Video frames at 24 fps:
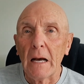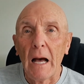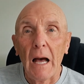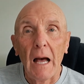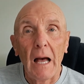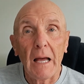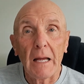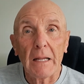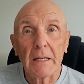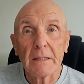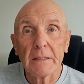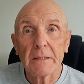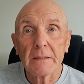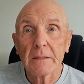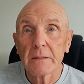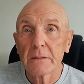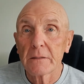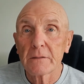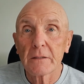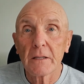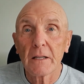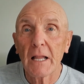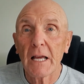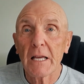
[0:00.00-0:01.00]
and
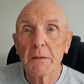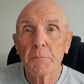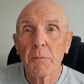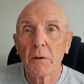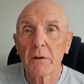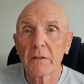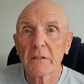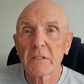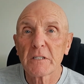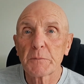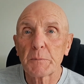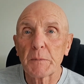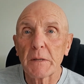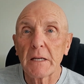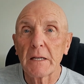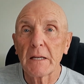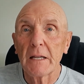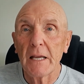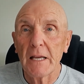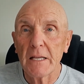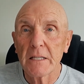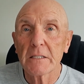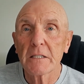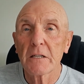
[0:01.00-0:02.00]
the like button's being
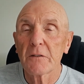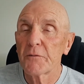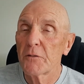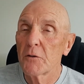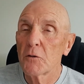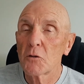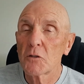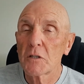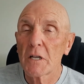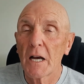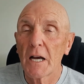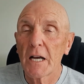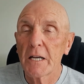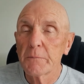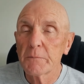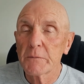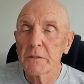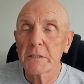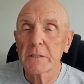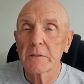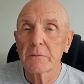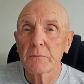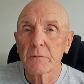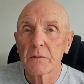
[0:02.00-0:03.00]
hit a few
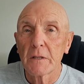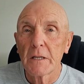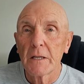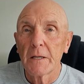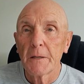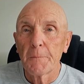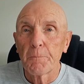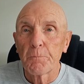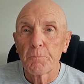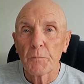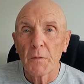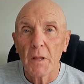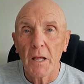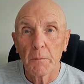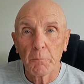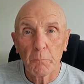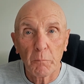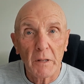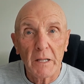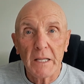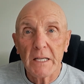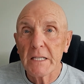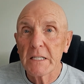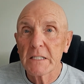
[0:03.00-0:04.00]
times, and
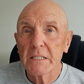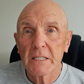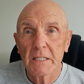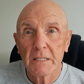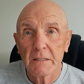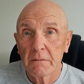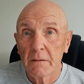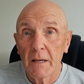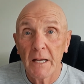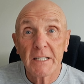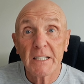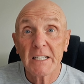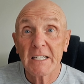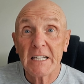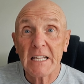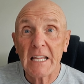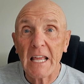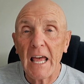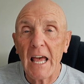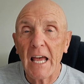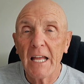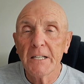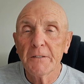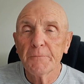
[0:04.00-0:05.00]
please hit it
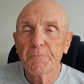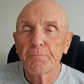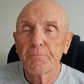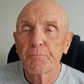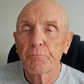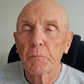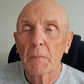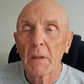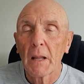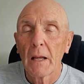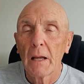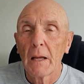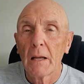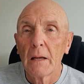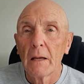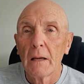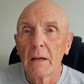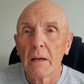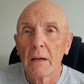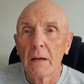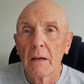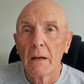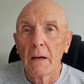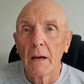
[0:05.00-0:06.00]
again,
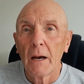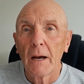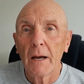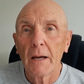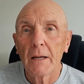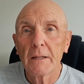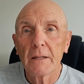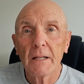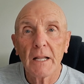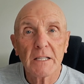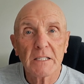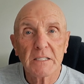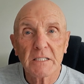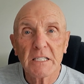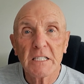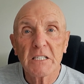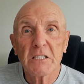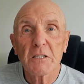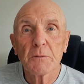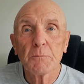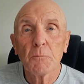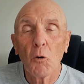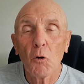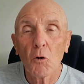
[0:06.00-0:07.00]
and let's see
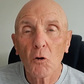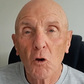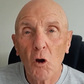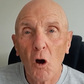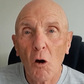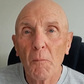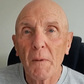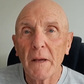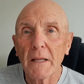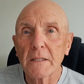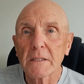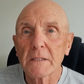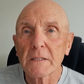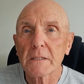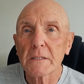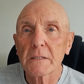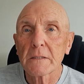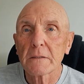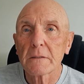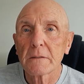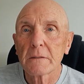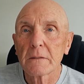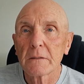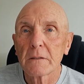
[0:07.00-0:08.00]
some more
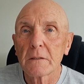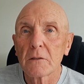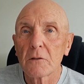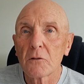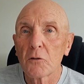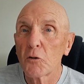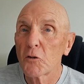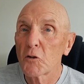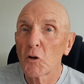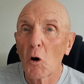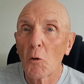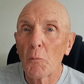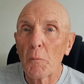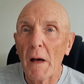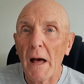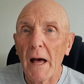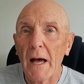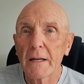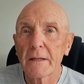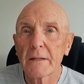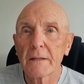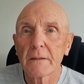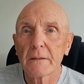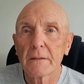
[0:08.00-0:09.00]
comments, good or
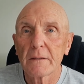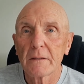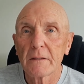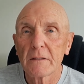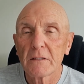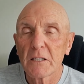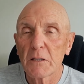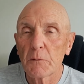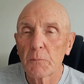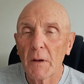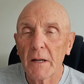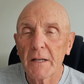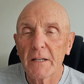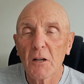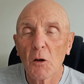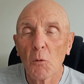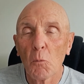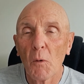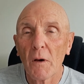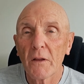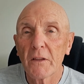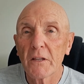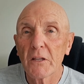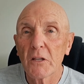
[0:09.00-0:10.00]
bad, depending
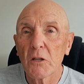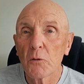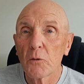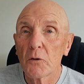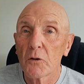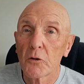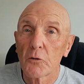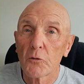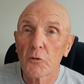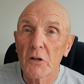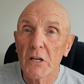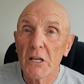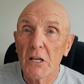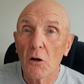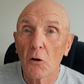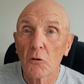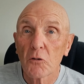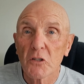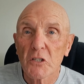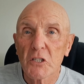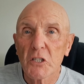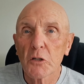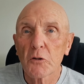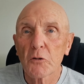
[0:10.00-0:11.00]
on whether you agree or
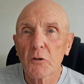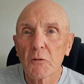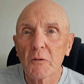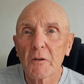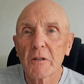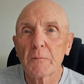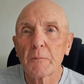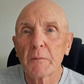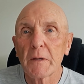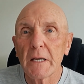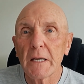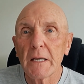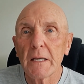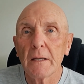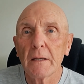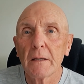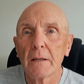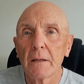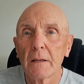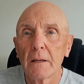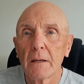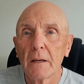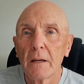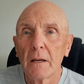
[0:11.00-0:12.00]
disagree with me,
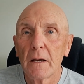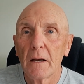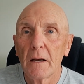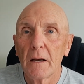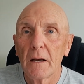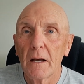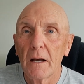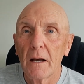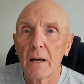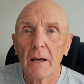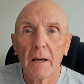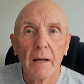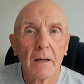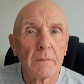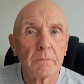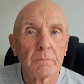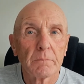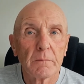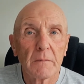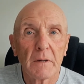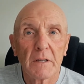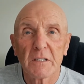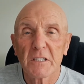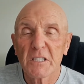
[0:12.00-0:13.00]

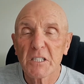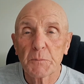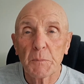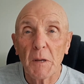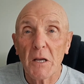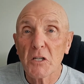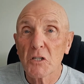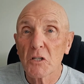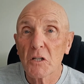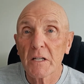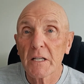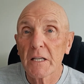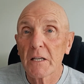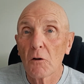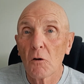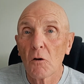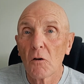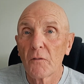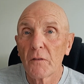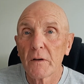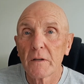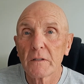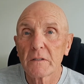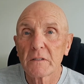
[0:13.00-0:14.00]
and especially
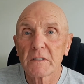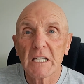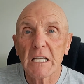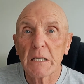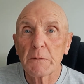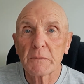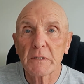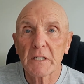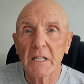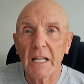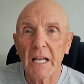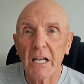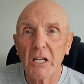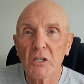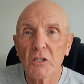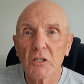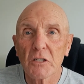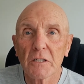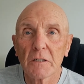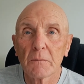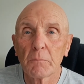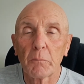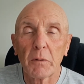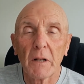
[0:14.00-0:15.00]
over team
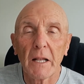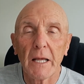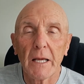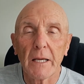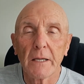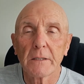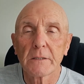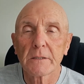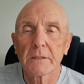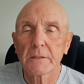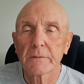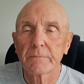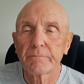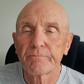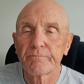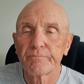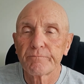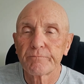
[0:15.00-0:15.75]
selection and players.